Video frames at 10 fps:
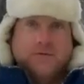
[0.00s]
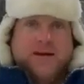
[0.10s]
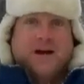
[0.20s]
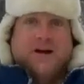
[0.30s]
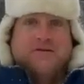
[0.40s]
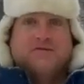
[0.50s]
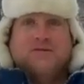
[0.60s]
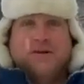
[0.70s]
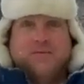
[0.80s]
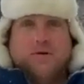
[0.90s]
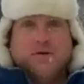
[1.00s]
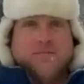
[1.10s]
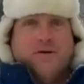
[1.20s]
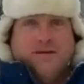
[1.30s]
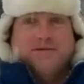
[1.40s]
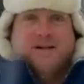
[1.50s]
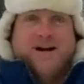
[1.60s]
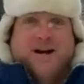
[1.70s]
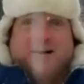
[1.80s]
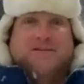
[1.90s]
We may have broken pipes in our
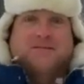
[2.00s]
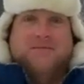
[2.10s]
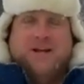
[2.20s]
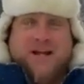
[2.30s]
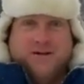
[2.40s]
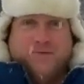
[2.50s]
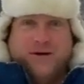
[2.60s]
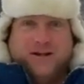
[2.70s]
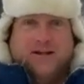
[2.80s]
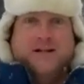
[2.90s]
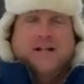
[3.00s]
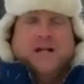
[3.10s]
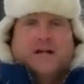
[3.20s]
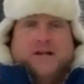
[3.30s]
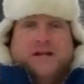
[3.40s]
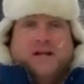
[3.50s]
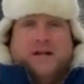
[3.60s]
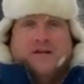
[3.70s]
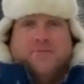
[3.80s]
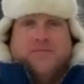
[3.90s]
house. But anyway,
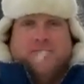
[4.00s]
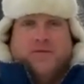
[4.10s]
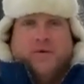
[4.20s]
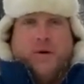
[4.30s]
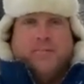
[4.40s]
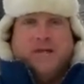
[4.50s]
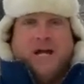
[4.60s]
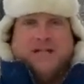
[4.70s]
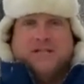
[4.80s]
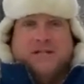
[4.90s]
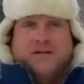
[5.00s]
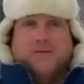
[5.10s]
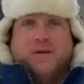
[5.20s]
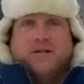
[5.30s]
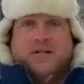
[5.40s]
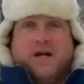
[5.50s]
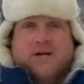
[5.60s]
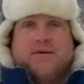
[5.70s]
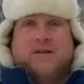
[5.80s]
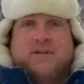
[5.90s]
the webcast here, we're going to talk
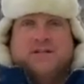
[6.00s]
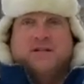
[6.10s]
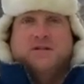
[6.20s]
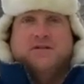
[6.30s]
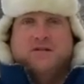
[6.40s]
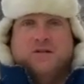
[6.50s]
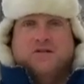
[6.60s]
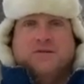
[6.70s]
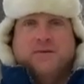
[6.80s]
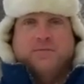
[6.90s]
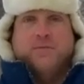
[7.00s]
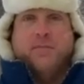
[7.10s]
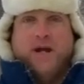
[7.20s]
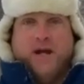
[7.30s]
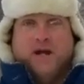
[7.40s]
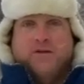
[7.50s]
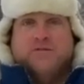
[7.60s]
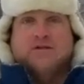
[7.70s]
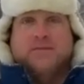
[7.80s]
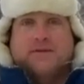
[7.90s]
about things that you can do to be prepared
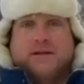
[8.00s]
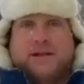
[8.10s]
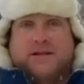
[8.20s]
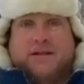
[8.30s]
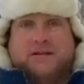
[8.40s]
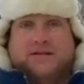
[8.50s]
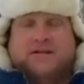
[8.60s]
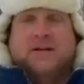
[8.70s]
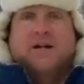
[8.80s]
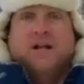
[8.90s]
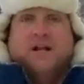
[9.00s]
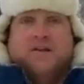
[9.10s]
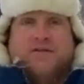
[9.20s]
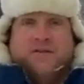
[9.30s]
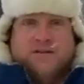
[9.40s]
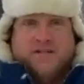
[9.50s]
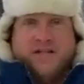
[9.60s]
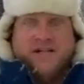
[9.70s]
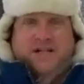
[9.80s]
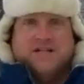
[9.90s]
for something like this. The first
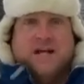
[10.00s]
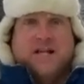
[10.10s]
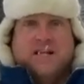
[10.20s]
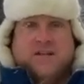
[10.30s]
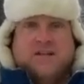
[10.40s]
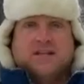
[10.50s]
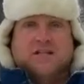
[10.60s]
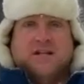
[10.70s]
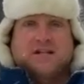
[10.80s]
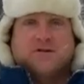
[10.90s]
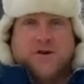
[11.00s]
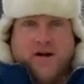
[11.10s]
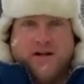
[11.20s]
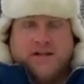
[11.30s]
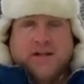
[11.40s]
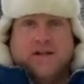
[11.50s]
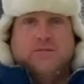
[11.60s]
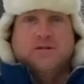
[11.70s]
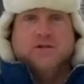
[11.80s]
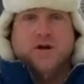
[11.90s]
thing is anything that's electronic that can
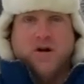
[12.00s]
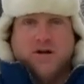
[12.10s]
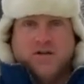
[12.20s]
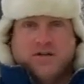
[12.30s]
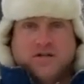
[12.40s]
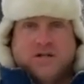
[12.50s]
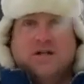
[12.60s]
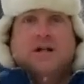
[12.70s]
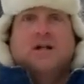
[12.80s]
be charged,